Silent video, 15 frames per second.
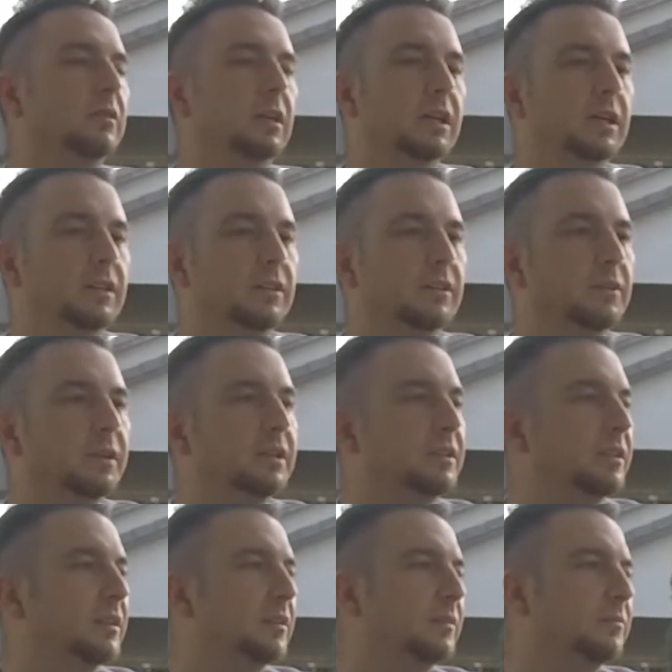I had no
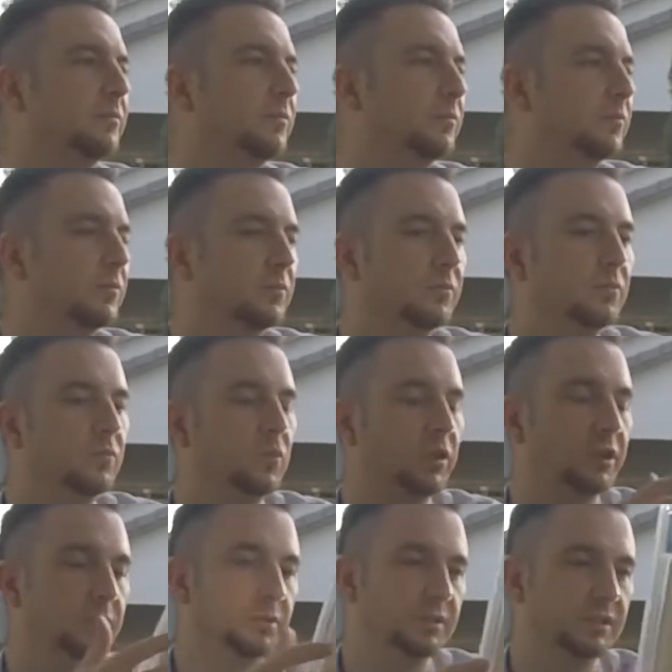idea
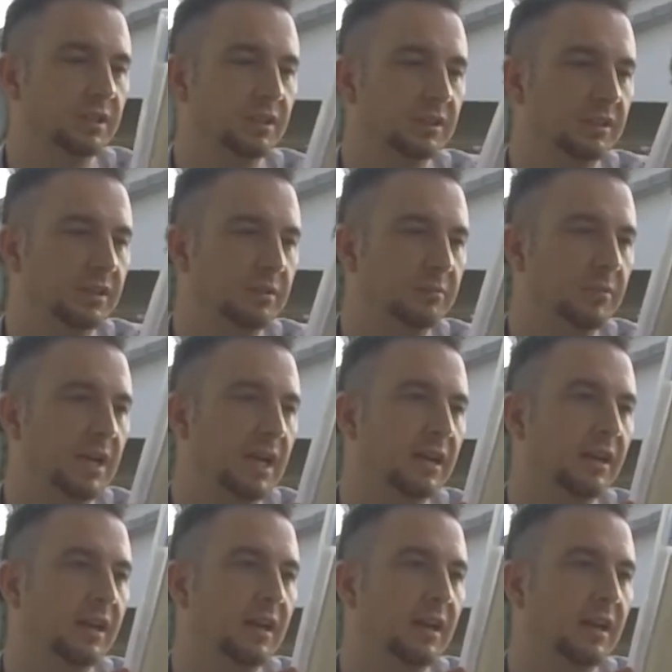what it was going to come back